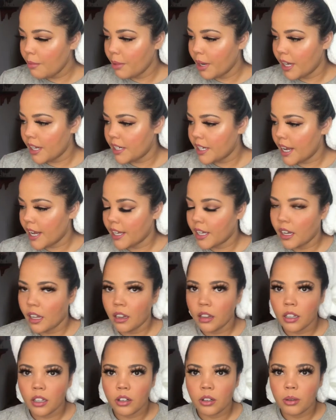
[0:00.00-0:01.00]
to take a
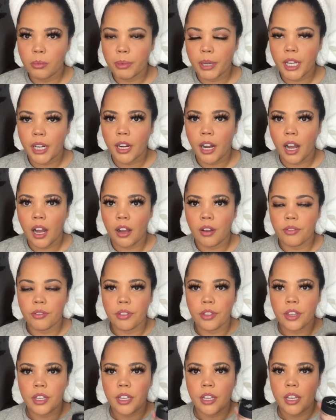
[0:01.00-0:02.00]
little bit of
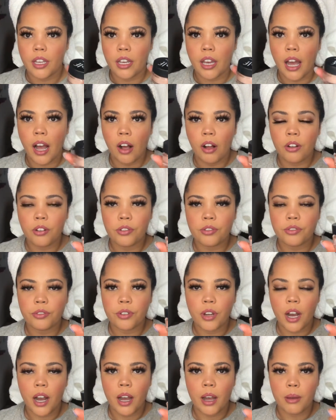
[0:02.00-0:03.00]
the e.l.f.
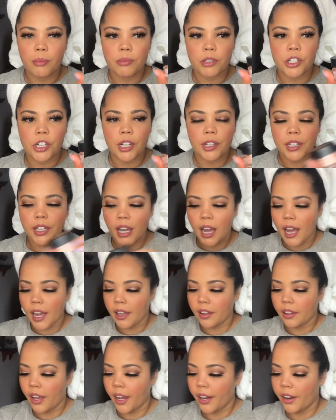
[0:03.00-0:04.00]
jelly
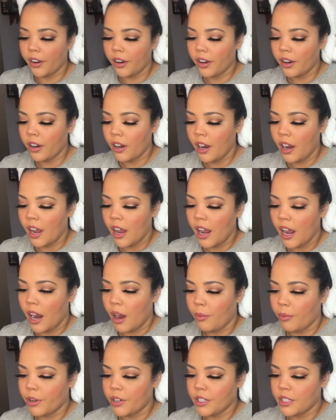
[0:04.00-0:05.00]
highlighter, and we're
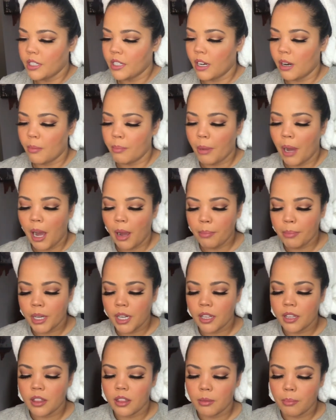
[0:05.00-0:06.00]
just going to pop it in
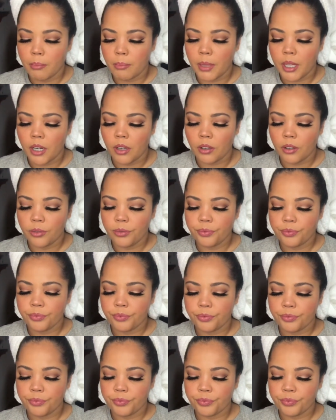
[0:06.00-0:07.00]
the middle
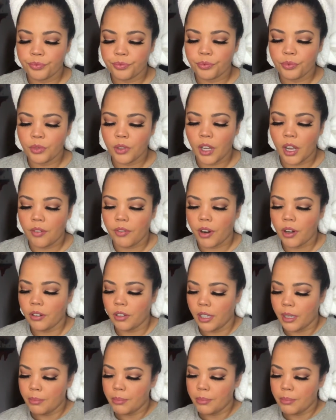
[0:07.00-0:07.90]
of our lips.